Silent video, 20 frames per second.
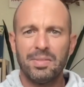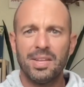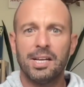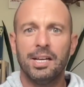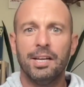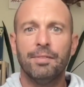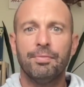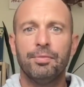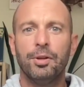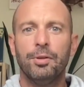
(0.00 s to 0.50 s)

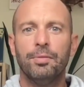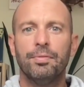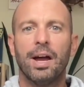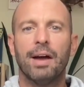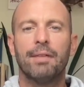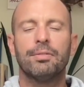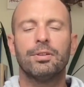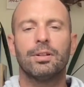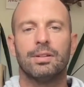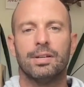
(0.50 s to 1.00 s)
if you've
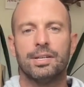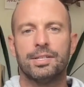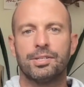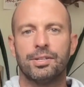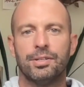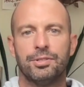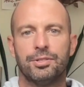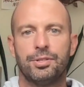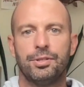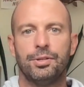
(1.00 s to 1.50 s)
ever
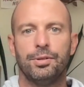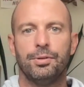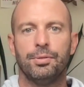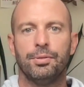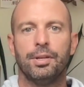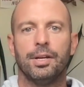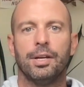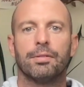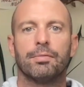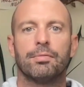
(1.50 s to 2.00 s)
listened to
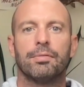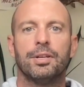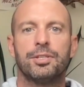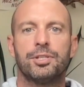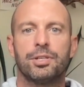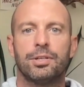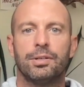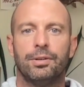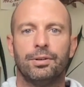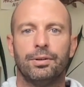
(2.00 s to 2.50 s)
the
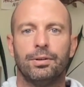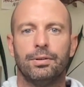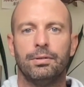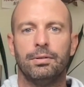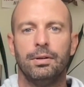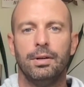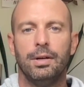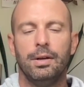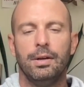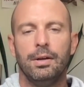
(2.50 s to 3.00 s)

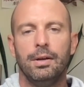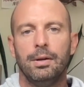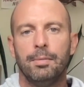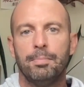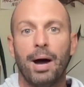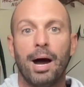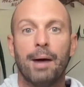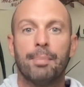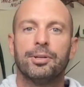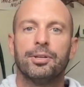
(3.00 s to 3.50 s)
original
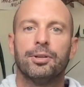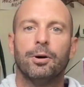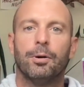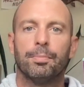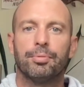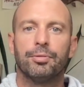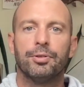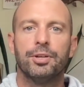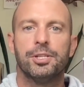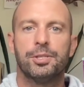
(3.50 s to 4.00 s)
Papa
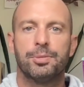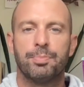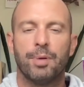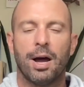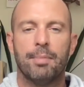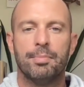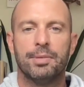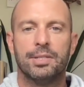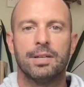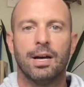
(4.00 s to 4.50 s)
Don't Preach
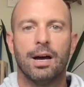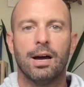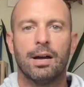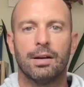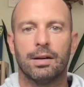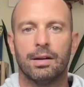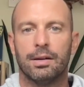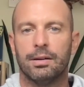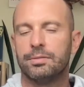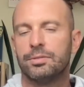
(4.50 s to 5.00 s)
by
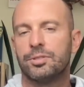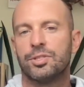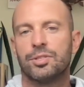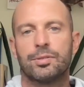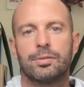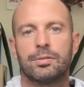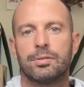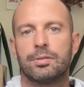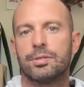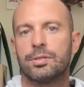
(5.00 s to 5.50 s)
Madonna,
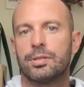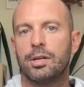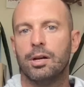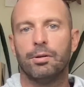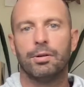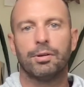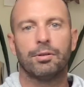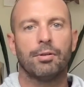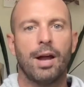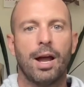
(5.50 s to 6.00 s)
just
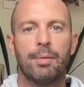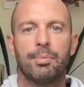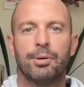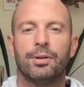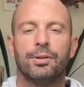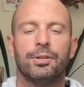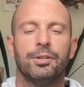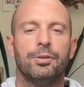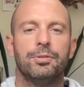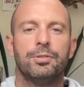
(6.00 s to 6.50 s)
go and grab it
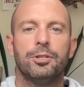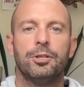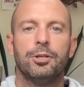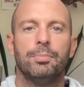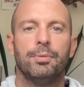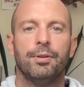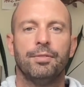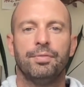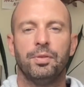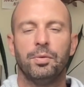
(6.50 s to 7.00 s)
on
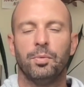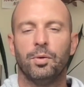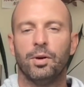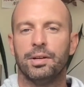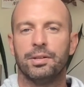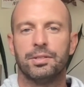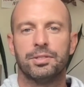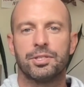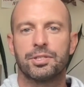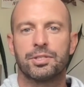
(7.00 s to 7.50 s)
YouTube if you
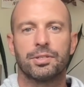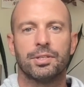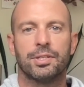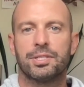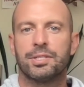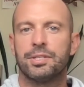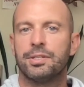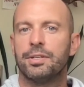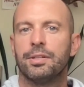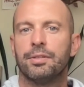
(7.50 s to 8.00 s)
want and just
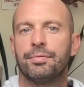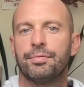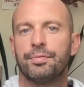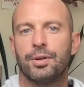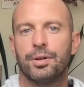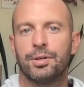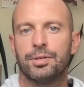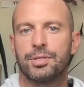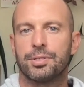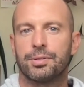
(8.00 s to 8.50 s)
listen to the
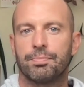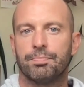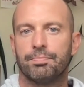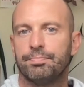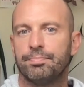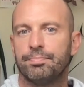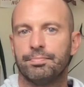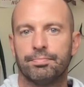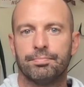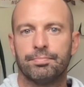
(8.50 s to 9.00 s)
first
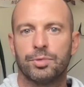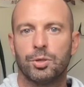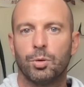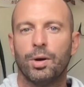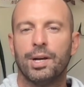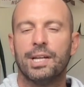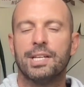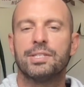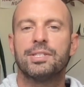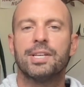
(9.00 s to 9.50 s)

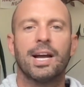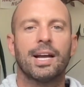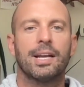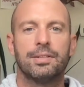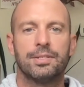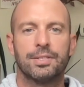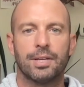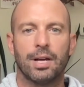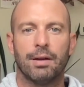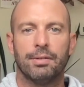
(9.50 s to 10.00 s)
20
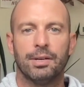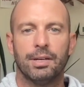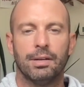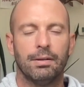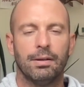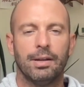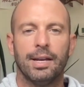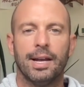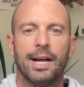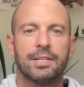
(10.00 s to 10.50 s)
seconds of
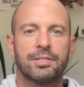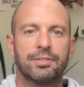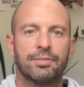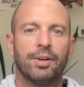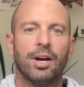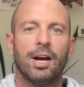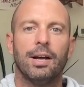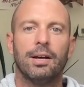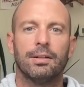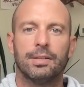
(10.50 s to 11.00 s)
it. It has a
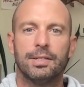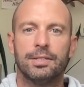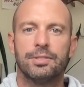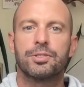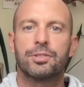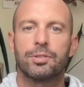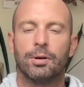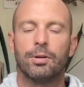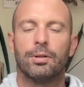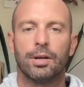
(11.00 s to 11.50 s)
violin
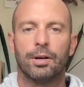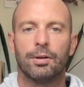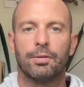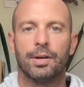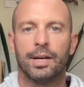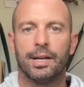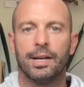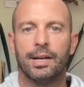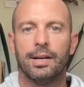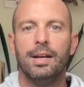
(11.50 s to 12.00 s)
solo
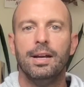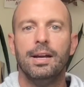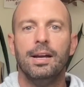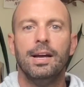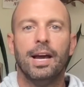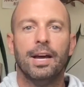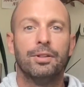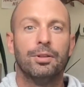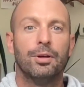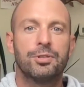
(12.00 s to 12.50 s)
in it.
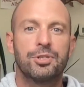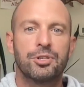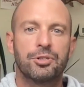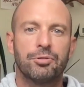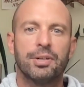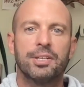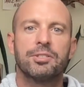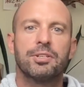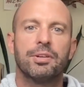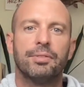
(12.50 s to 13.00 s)
And those
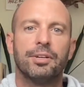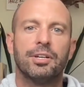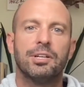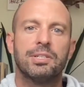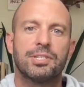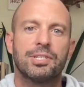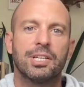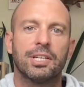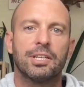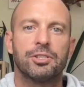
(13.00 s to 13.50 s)
strings are very
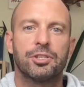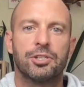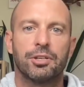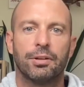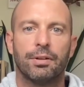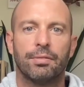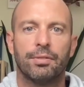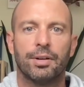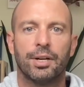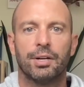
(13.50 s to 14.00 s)

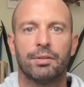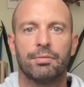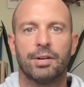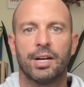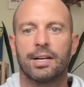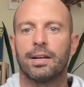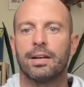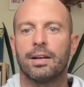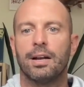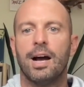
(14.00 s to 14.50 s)
signature and very
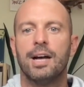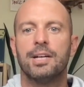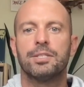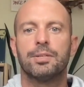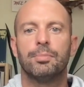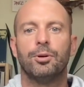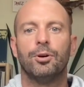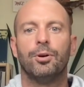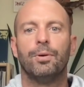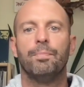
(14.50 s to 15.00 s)

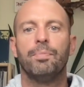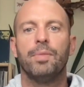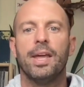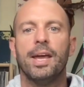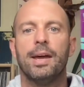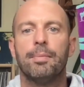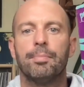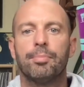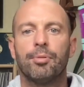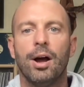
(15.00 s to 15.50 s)
recognizable.
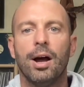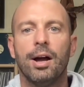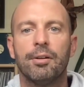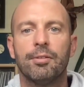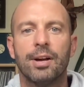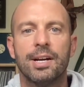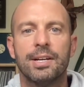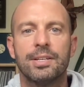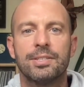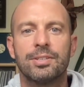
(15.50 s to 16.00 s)
And
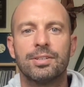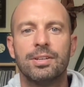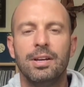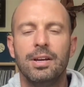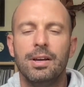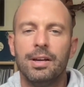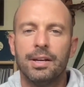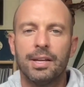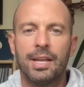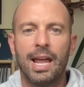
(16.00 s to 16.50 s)
Progress
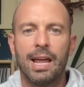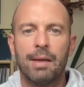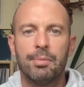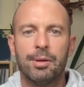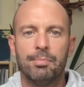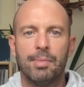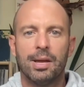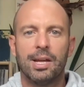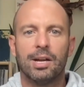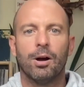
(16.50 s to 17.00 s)
came
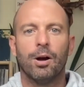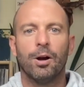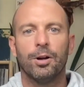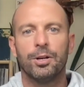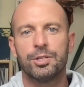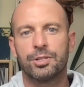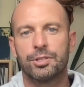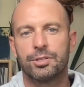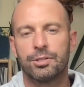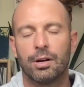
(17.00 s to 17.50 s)
and made a
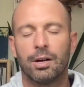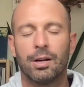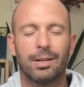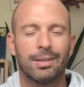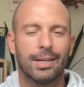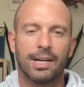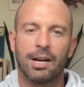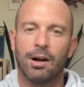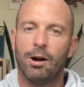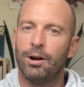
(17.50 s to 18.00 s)

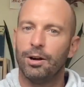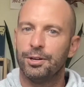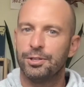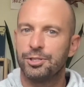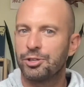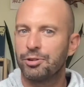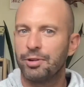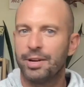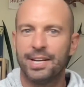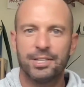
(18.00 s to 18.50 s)

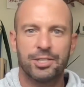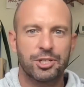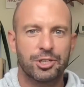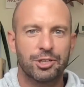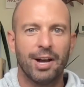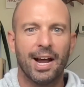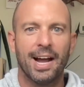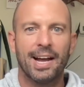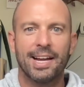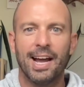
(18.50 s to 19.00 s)
hard trance
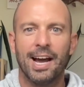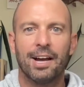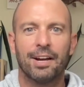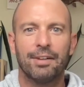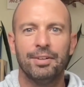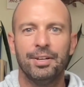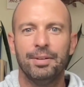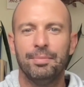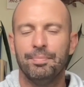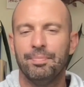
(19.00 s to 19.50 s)
track out
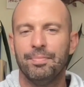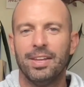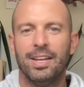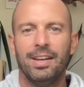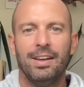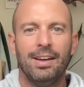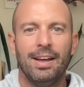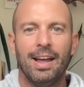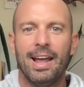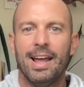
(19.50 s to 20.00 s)
of it.
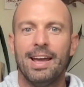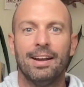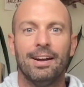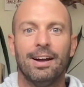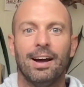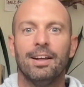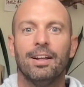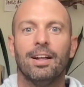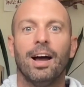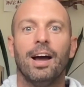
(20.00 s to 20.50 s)
And
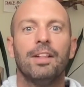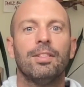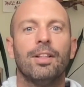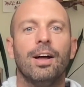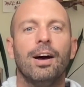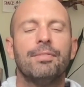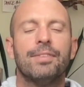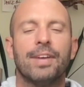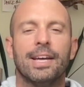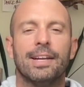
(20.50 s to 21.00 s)
I
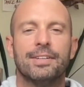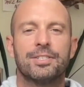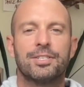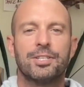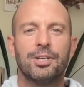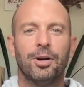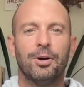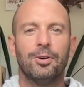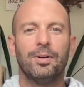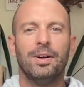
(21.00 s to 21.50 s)
love it.
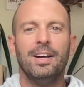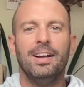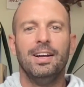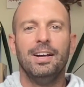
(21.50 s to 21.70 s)
So